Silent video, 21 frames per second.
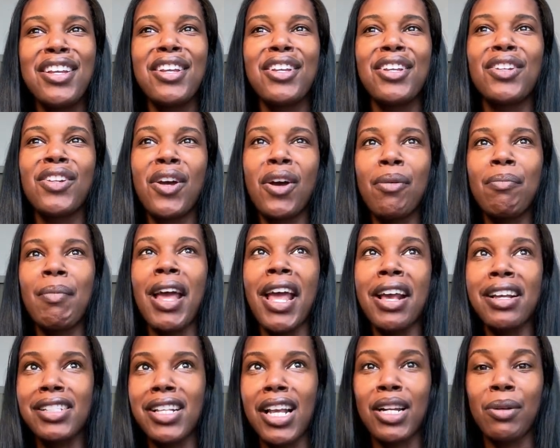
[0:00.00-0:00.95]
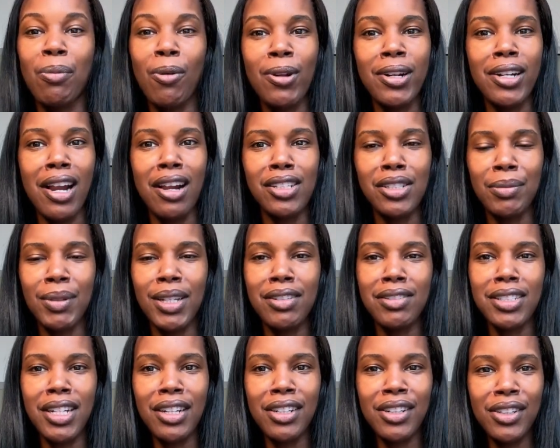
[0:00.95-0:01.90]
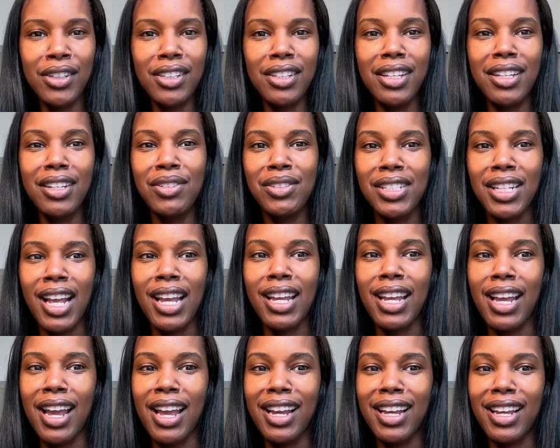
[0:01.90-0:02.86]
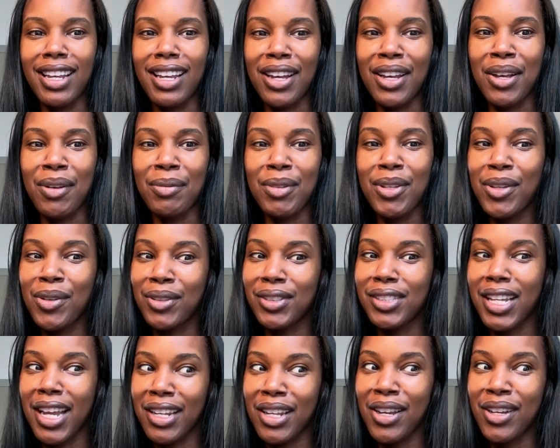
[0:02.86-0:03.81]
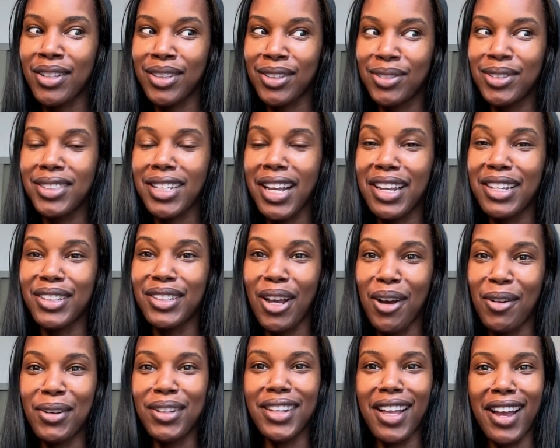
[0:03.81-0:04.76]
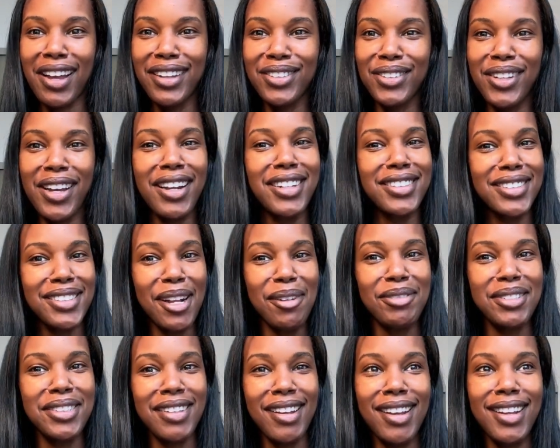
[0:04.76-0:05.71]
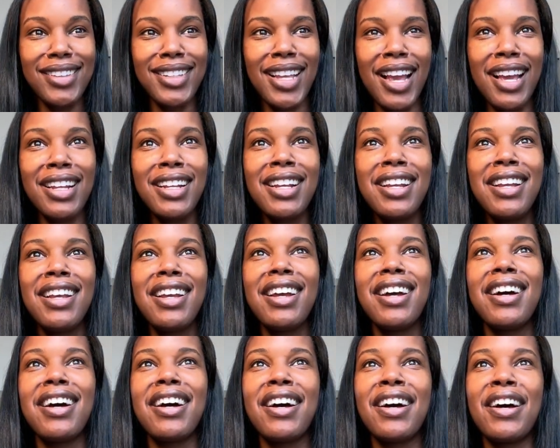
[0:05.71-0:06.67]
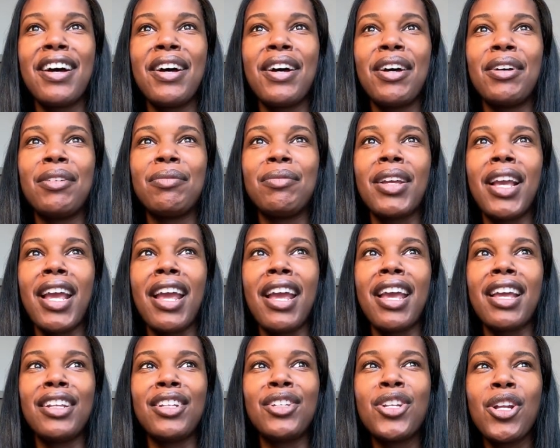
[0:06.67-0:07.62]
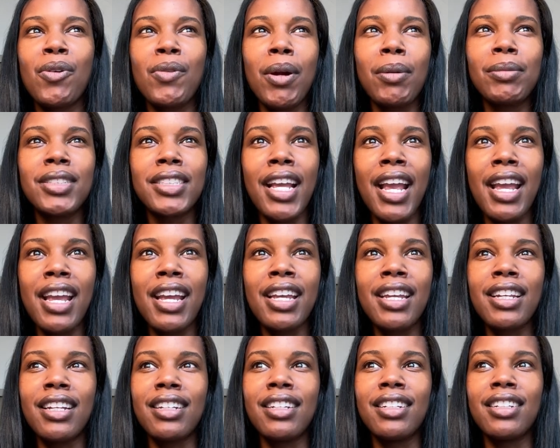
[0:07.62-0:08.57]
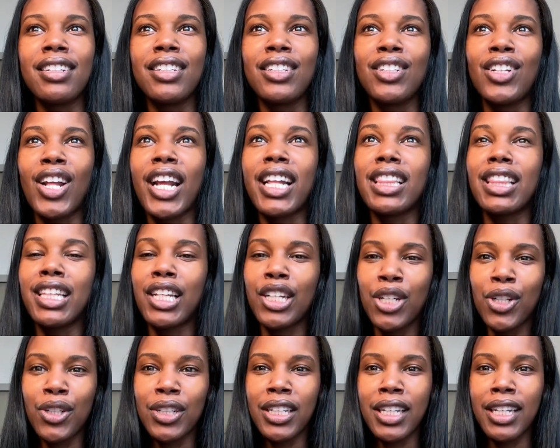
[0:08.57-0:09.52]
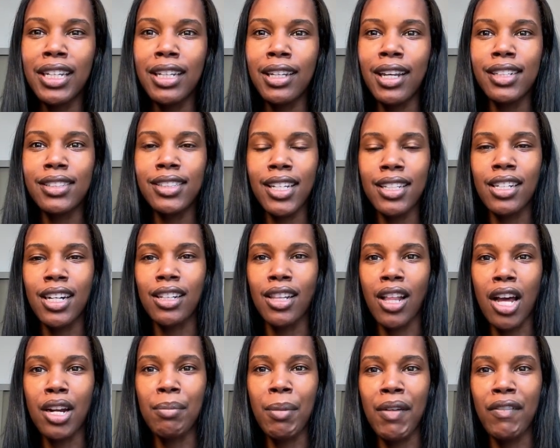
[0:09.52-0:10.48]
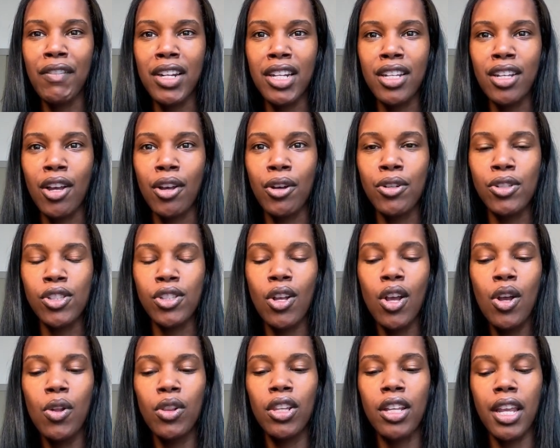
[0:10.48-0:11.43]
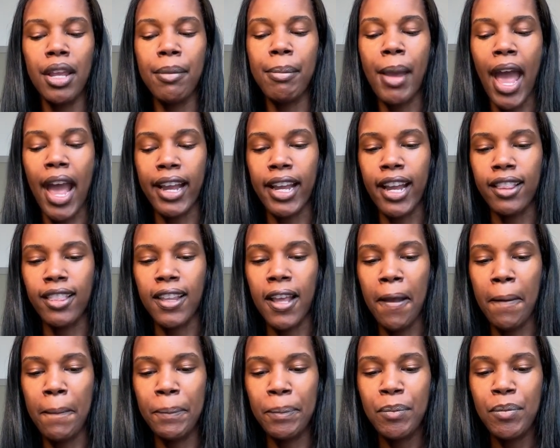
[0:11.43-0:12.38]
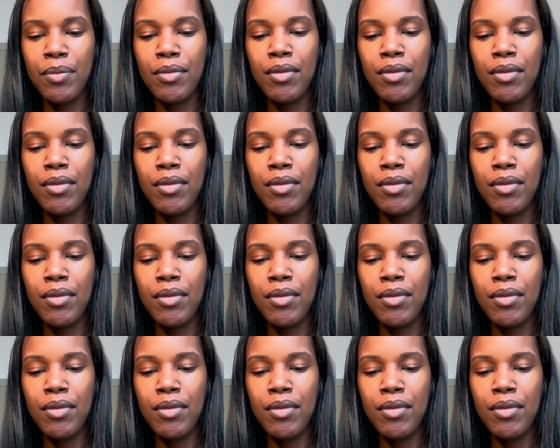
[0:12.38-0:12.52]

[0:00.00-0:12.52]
My ex had to point it out to me. He was like, Danielle, you say yo a lot. You got to stop saying that. And you know what I'm saying? And like literally, I say that a lot in my videos, looking back at them.